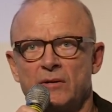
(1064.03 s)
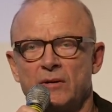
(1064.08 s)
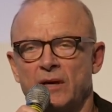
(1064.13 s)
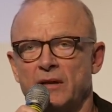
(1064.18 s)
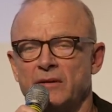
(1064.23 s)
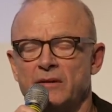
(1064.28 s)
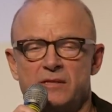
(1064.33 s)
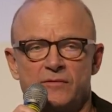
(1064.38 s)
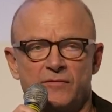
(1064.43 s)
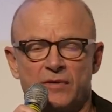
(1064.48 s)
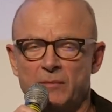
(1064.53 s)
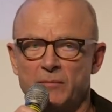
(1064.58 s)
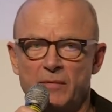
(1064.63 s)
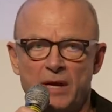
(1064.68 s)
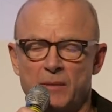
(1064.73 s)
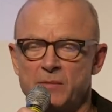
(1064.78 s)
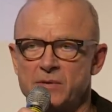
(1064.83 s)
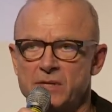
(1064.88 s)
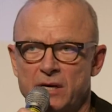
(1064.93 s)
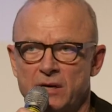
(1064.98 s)
this film
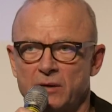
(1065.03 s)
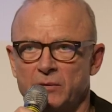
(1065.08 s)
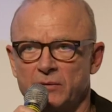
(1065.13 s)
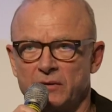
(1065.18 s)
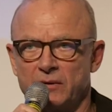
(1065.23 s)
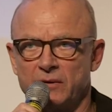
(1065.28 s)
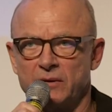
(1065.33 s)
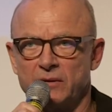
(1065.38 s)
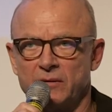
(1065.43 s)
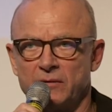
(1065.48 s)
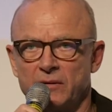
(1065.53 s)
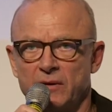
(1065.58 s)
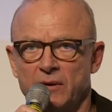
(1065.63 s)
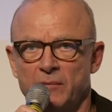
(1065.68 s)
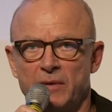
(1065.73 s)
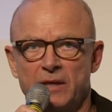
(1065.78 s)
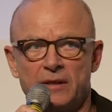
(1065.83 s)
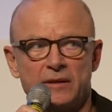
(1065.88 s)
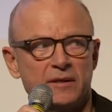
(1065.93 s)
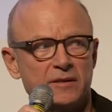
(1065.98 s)
comes out,
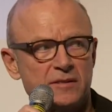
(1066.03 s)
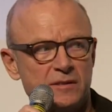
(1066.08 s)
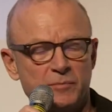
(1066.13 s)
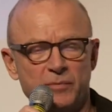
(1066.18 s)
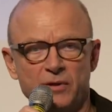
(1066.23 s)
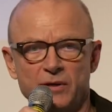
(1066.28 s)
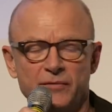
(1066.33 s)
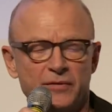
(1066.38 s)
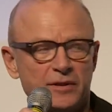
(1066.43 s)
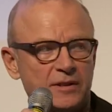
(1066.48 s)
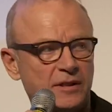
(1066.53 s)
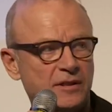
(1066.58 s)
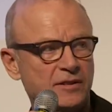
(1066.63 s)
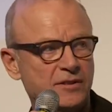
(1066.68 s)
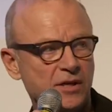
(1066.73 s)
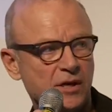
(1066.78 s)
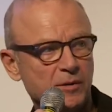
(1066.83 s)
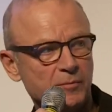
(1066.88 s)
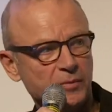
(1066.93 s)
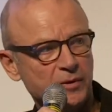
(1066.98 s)
Amanda is a perfect
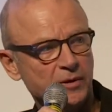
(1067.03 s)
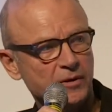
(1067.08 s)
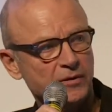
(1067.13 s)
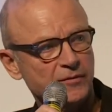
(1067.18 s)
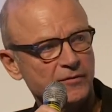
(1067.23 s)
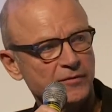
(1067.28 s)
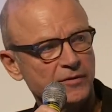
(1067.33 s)
example